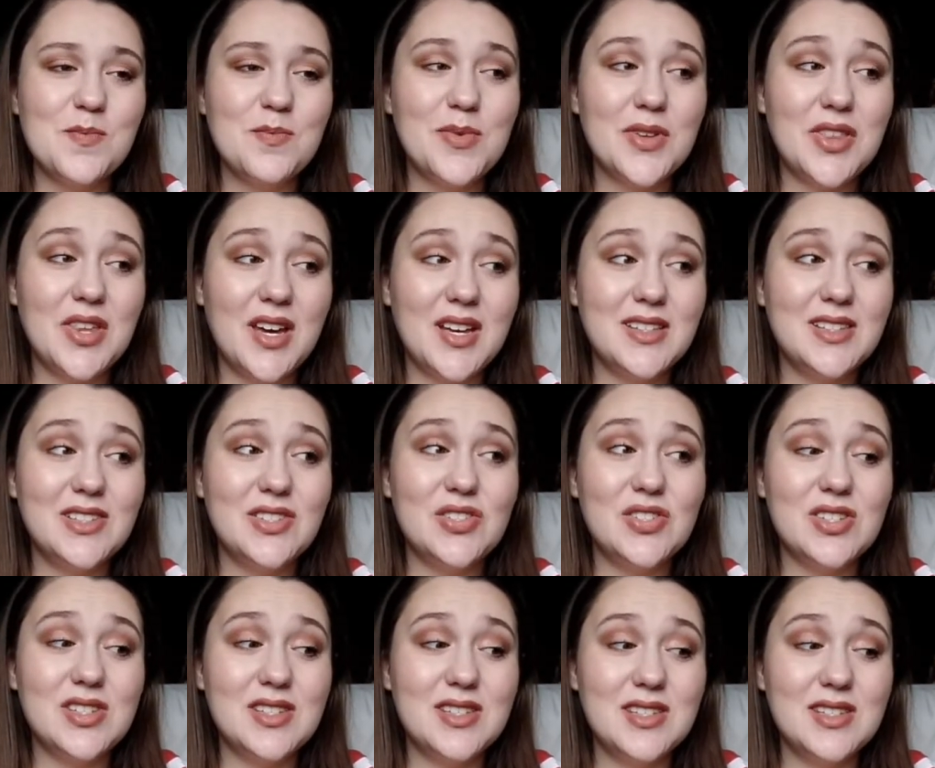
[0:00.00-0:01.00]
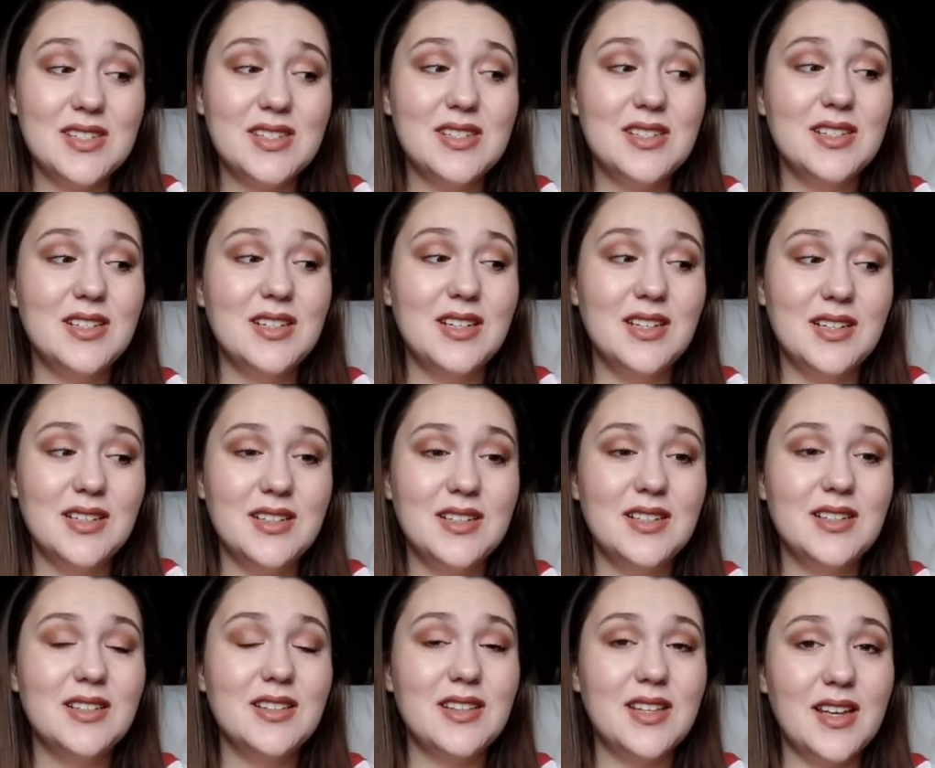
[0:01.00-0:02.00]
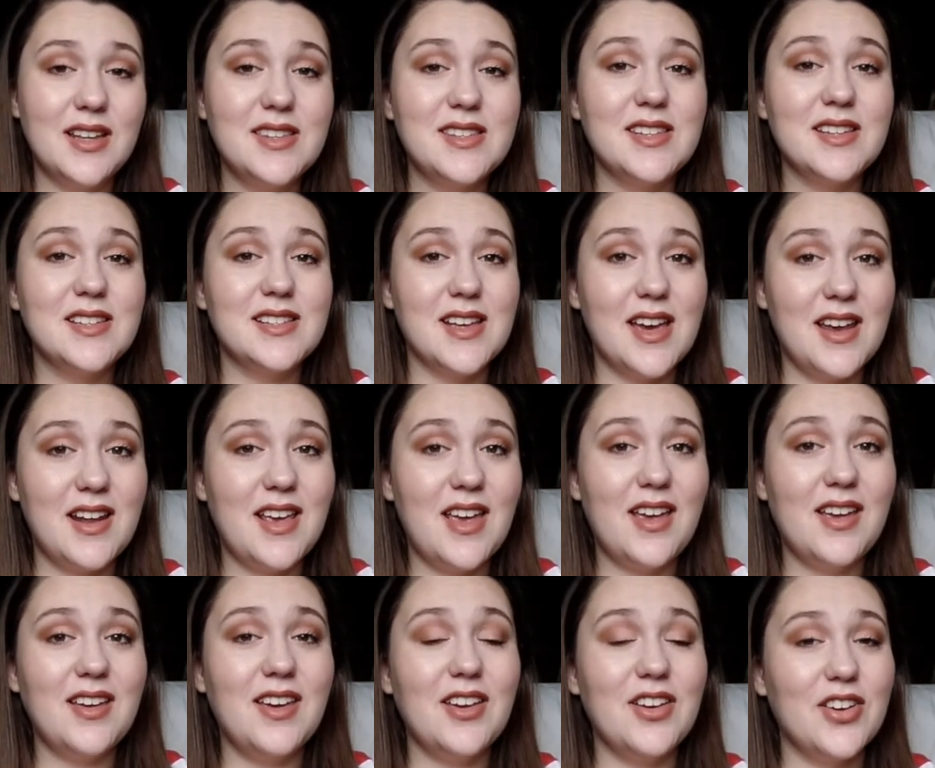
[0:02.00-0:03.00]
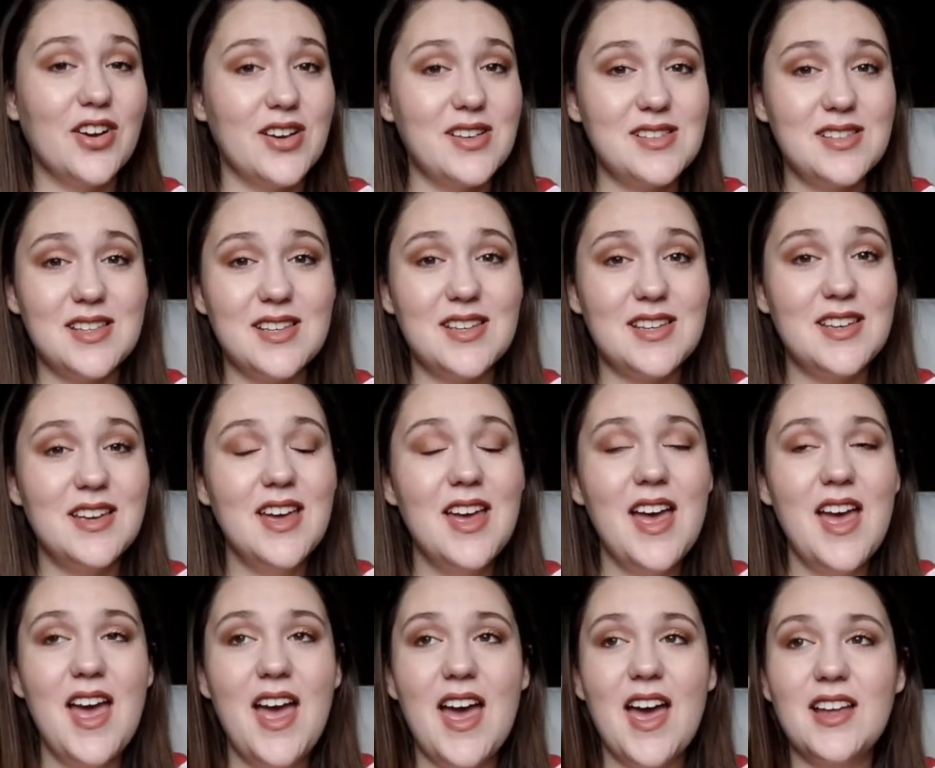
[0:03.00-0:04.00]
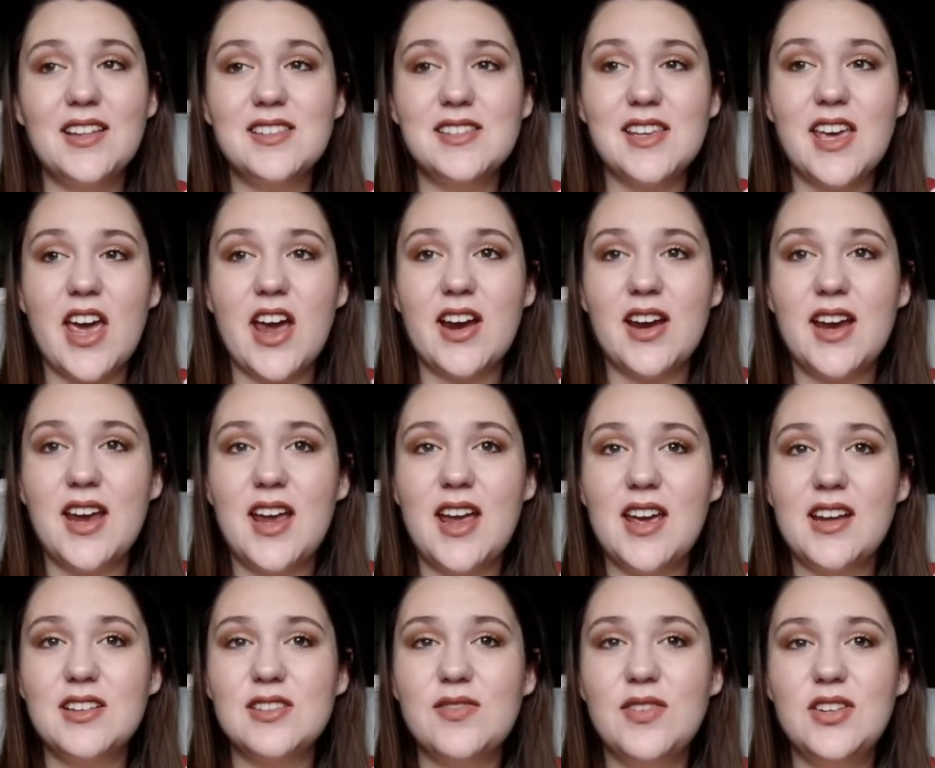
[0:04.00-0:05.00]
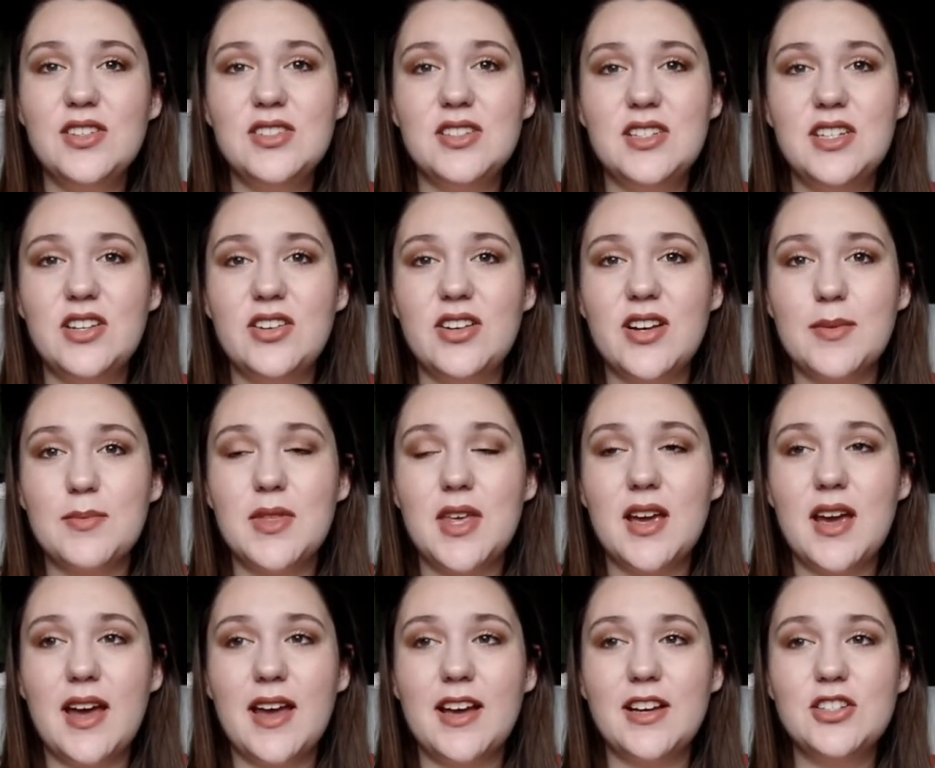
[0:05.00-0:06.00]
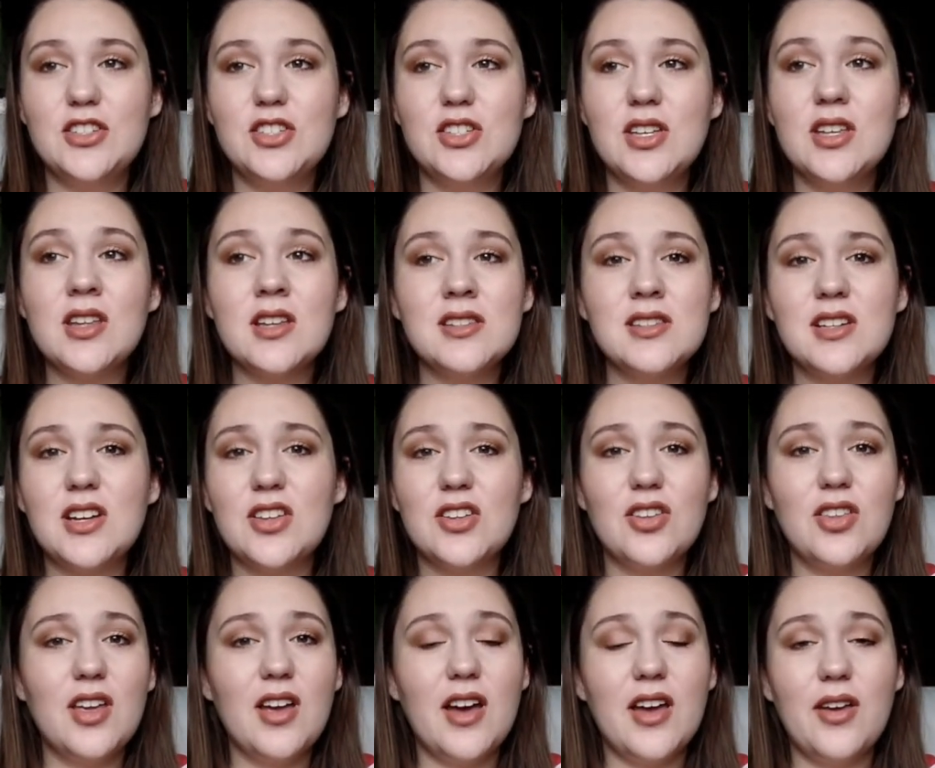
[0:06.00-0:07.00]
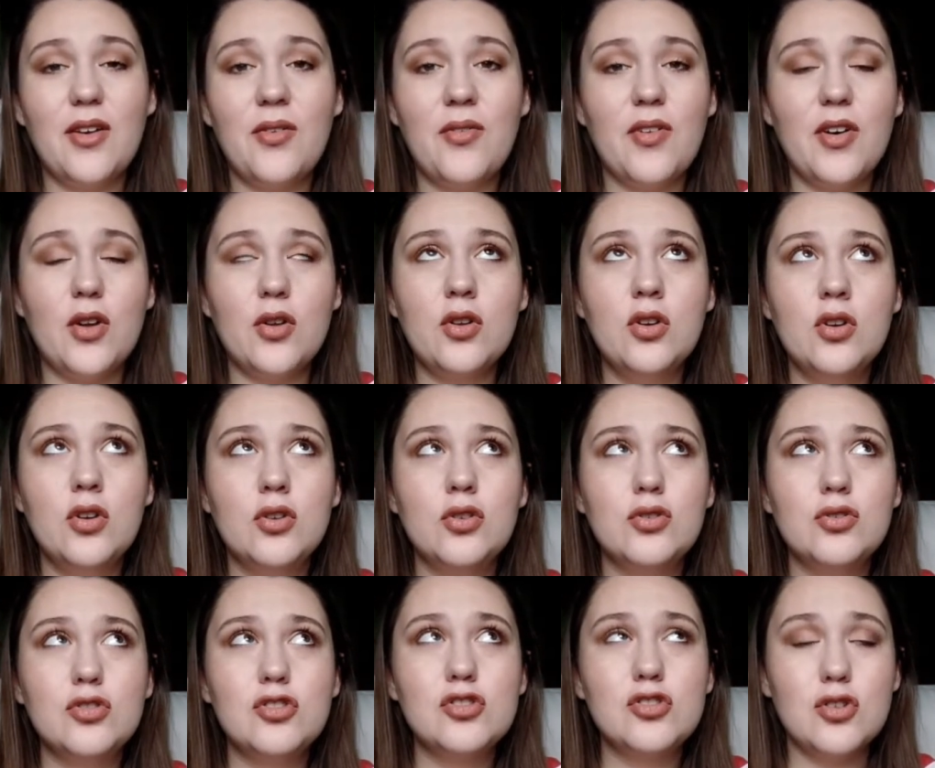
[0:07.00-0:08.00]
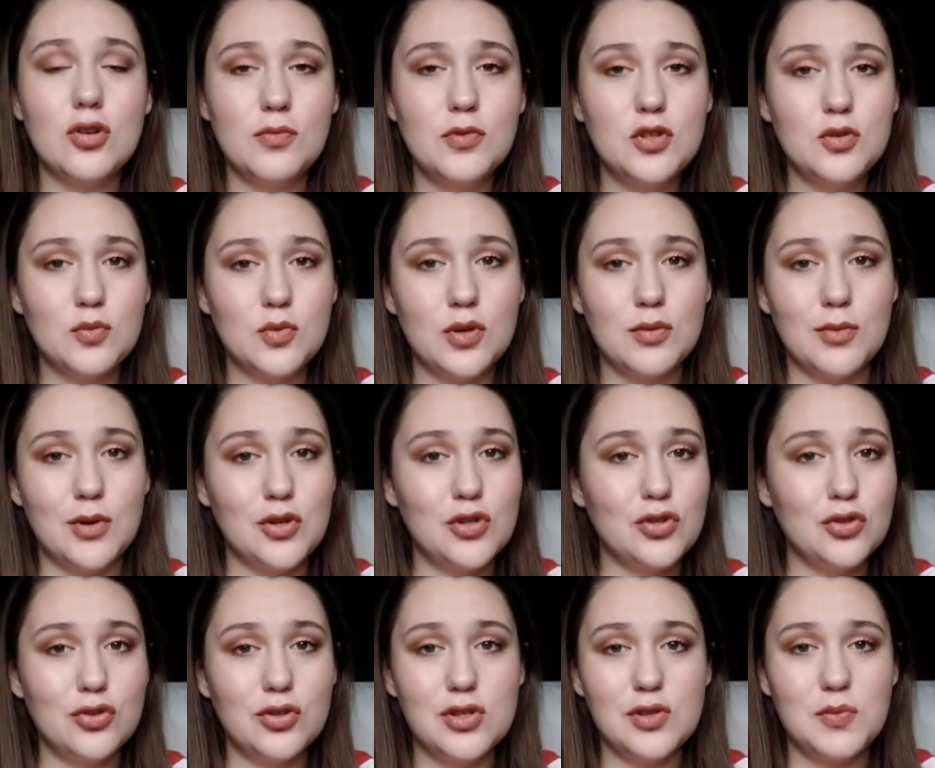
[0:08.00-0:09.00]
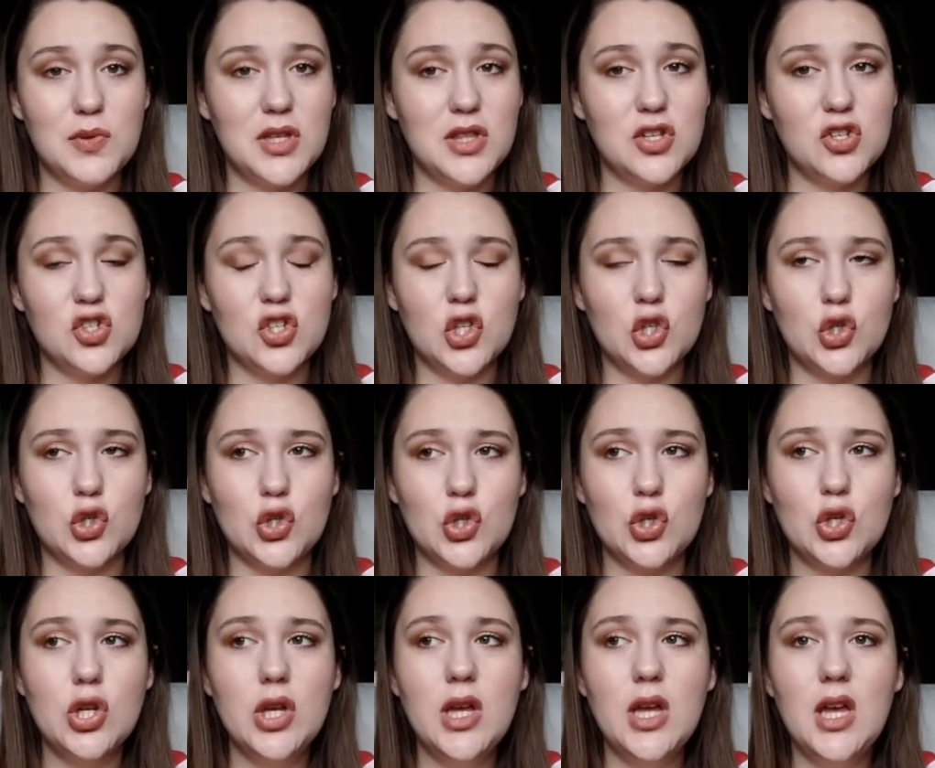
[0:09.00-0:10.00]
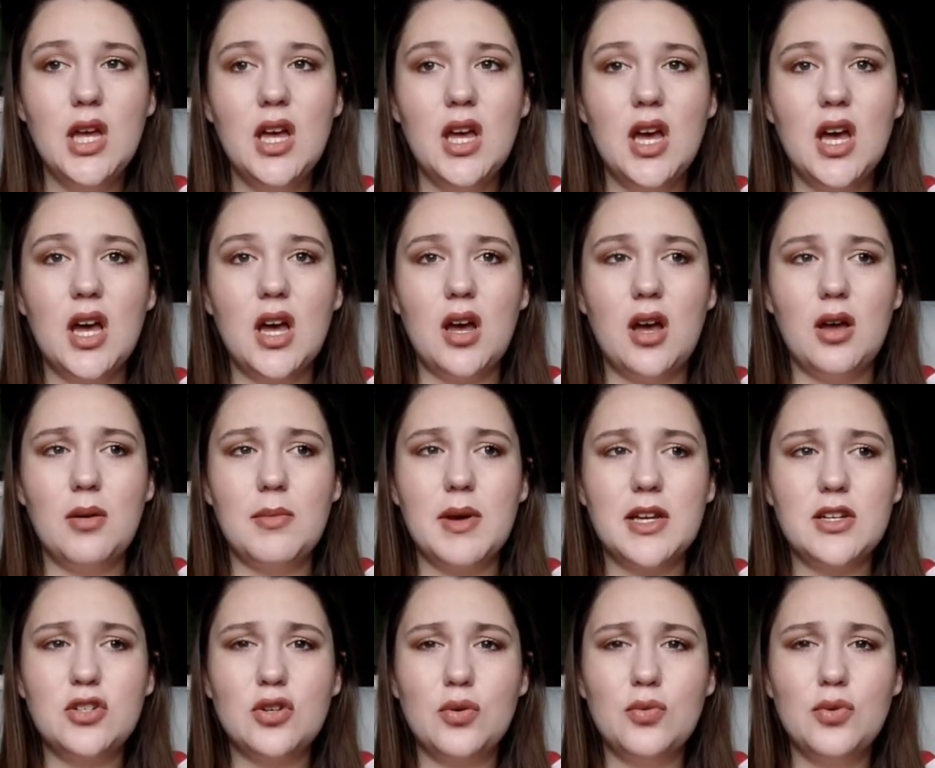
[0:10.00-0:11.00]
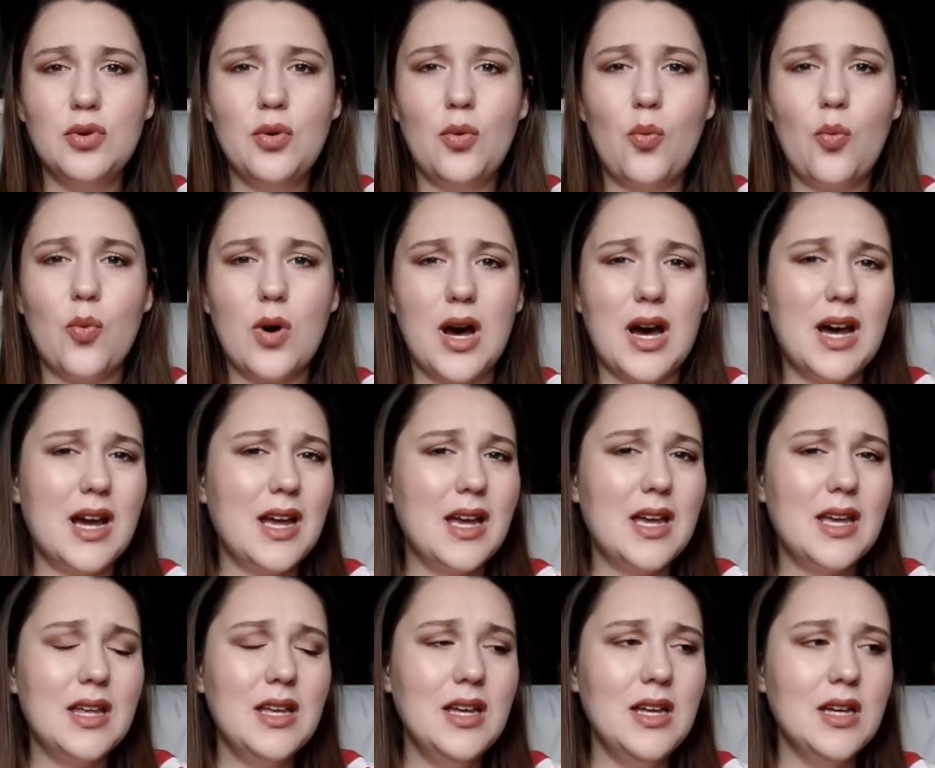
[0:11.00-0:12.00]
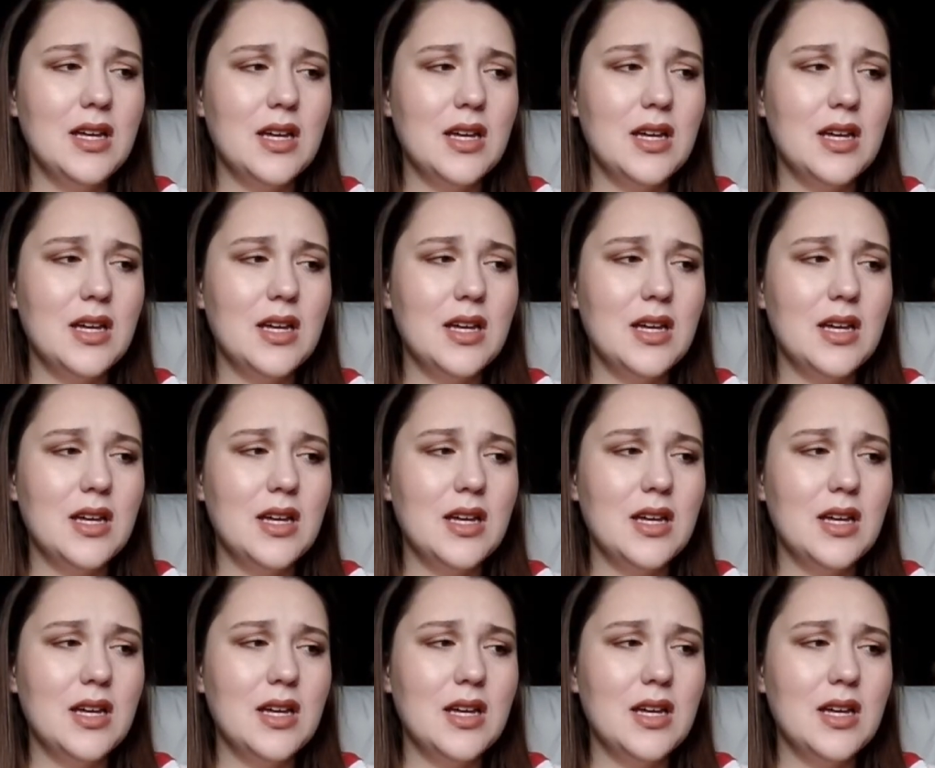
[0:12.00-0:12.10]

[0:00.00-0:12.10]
But that's exciting and crazy and scary. And as far as the tearing up thing, that's another thing. I have felt so much more emotional this week in general. I don't know why.